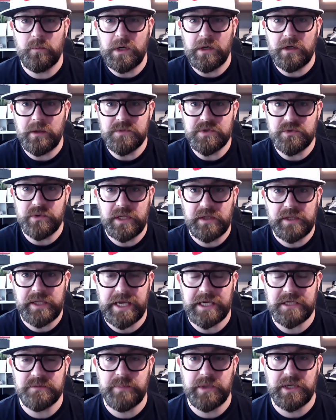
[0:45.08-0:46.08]
Welcome to another
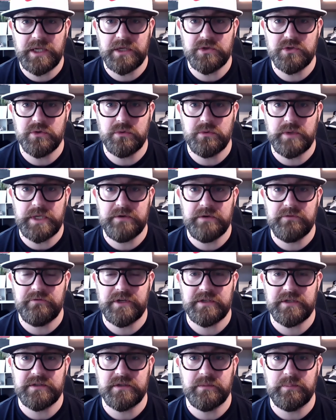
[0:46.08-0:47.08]
Exponential
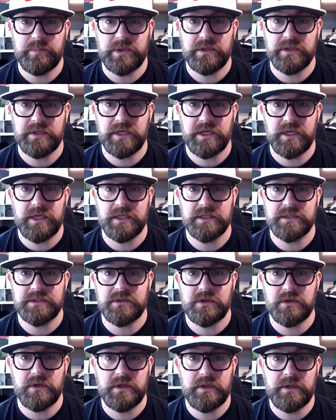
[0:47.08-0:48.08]
Investor
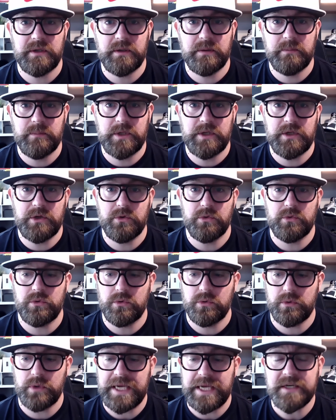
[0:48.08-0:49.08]
Podcast. I am
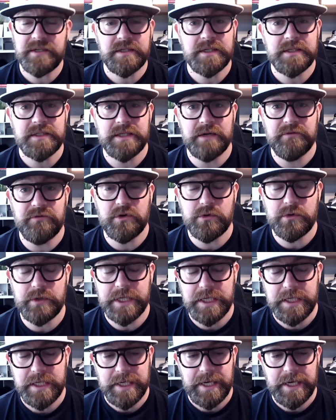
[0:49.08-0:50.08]
your editor, Sam Volkering,